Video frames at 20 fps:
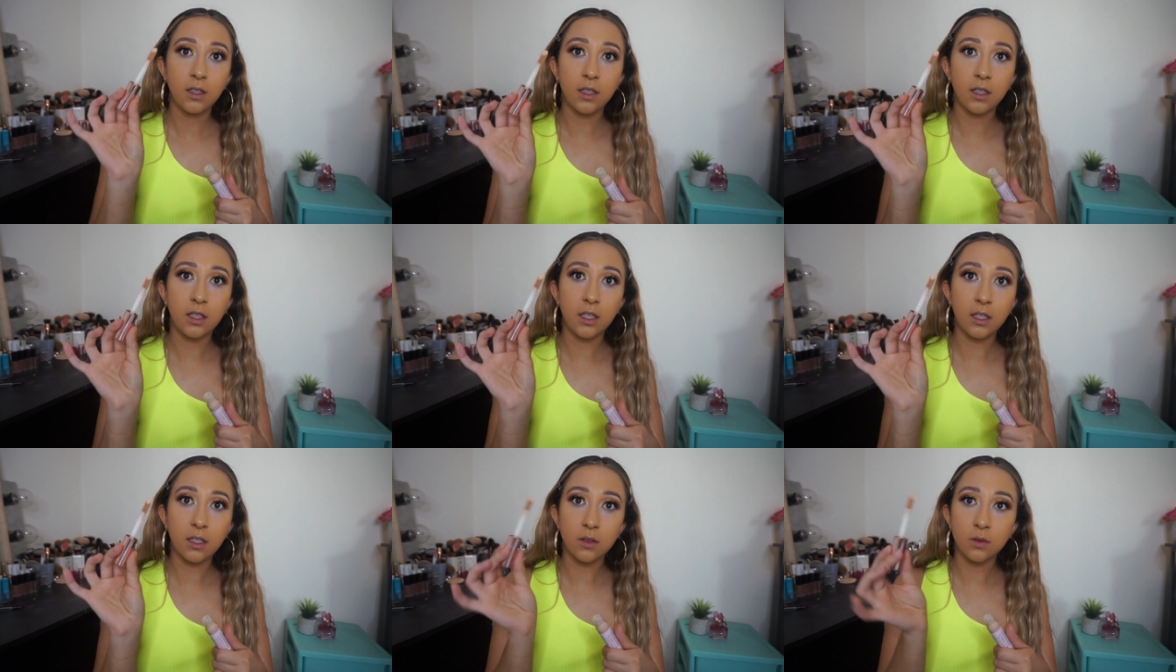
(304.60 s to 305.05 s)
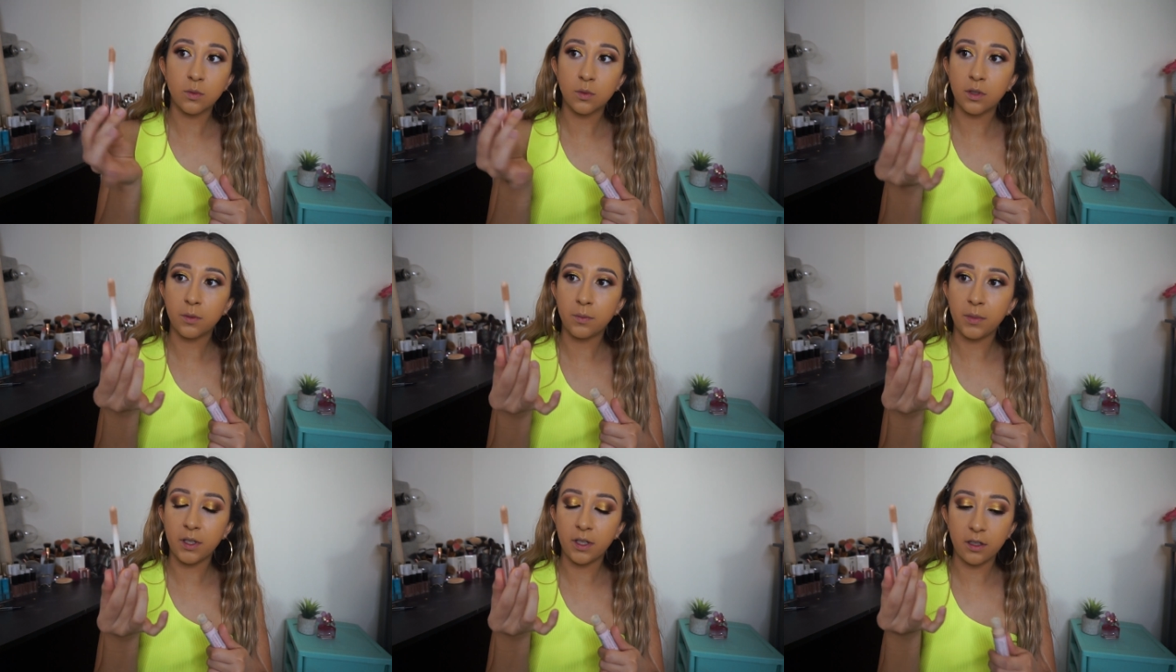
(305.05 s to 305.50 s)
And it comes with
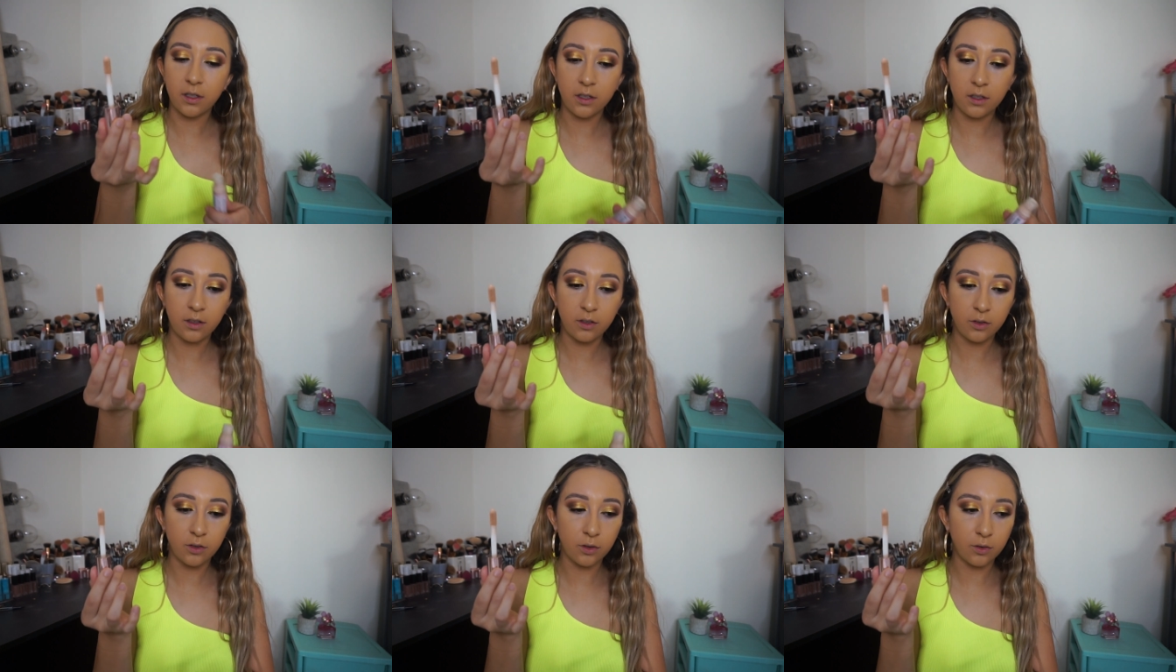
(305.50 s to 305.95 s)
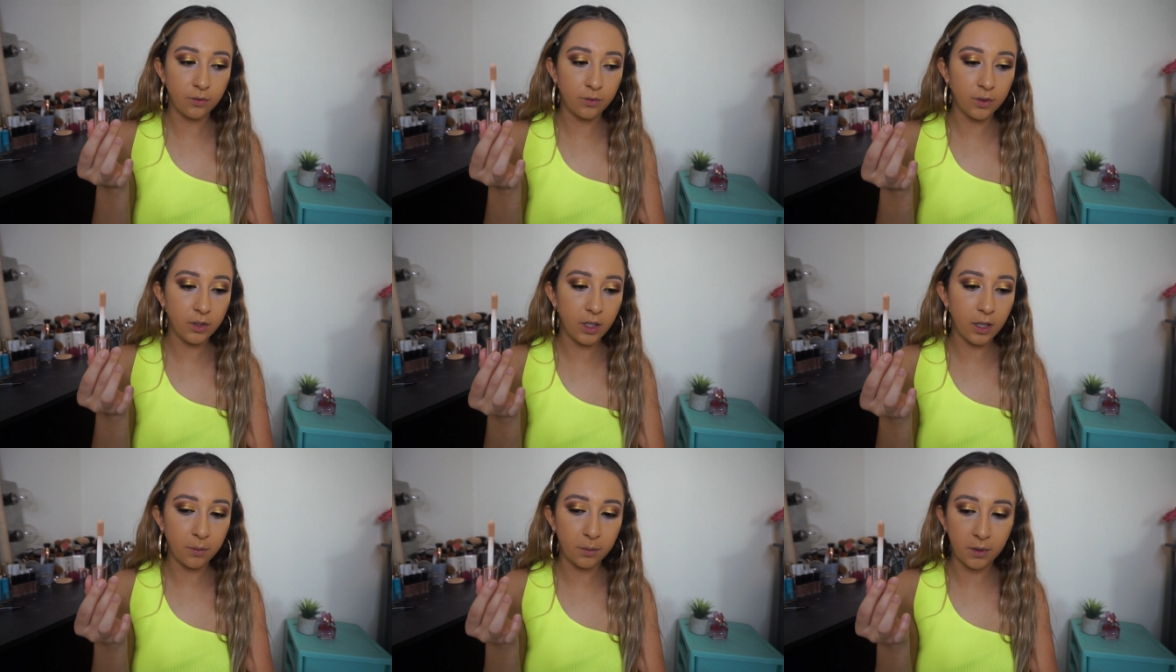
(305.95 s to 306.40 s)
a big doe
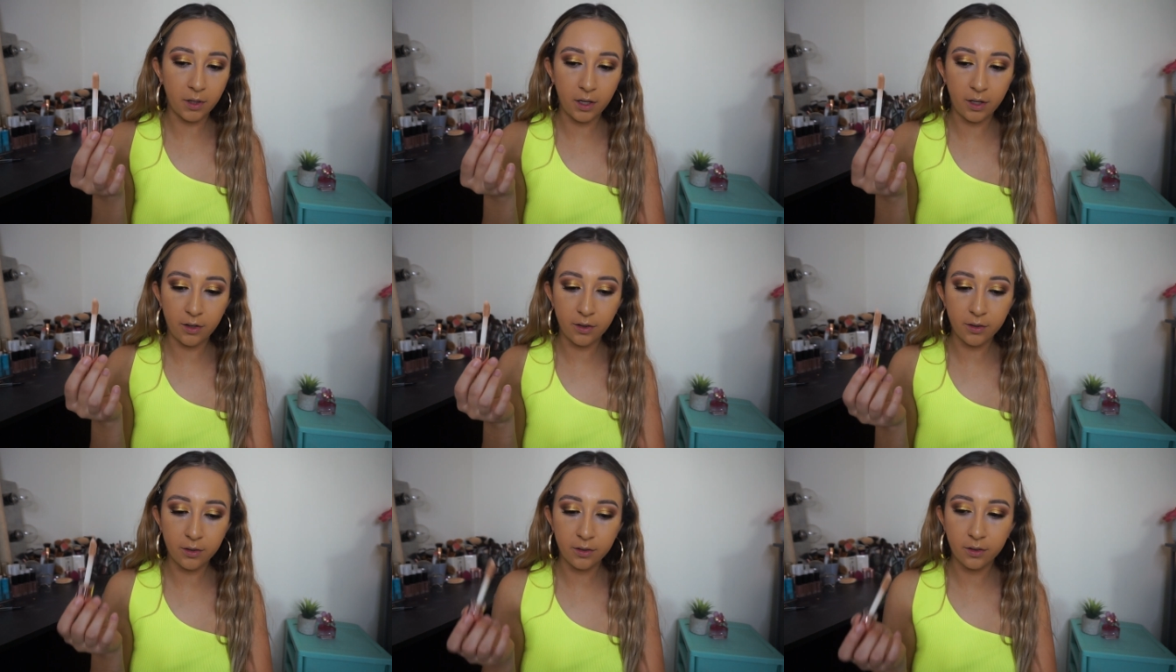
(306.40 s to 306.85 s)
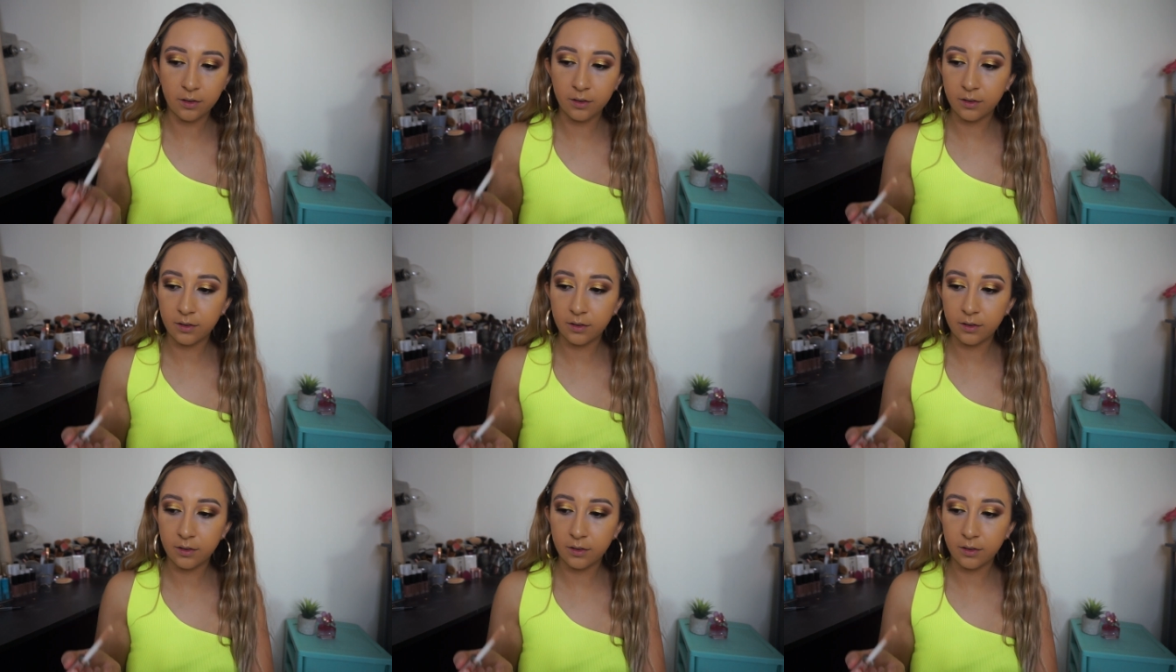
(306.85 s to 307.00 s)
foot applicator.